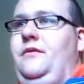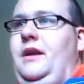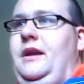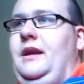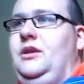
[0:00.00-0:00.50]

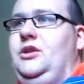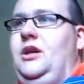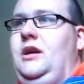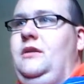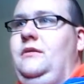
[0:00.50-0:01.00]
Rey kicking
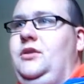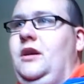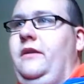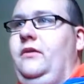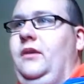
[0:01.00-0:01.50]
Char-
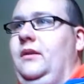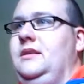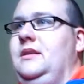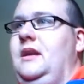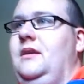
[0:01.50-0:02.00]
Chavo down the
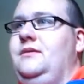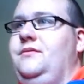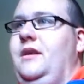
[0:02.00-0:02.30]
stairs.